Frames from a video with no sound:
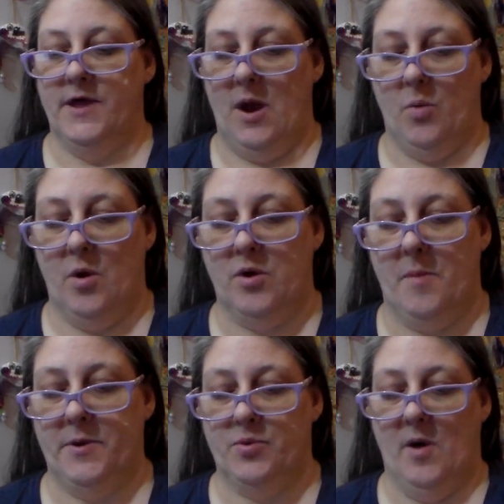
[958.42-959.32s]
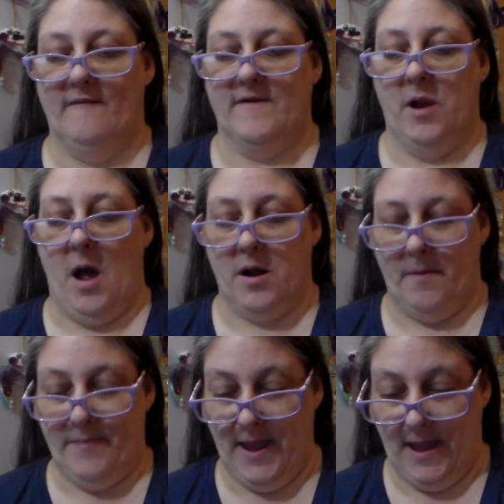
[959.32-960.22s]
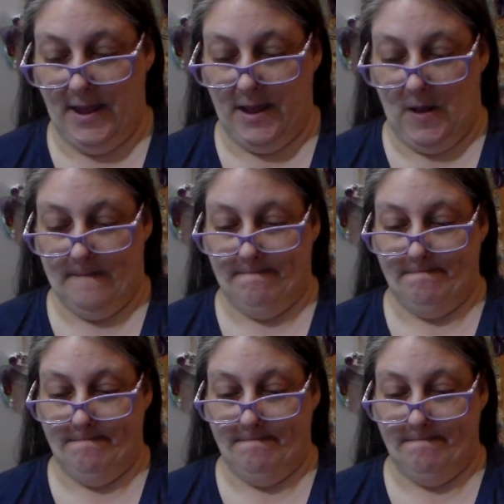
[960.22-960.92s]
Then I woke up at 12 o'clock p.m.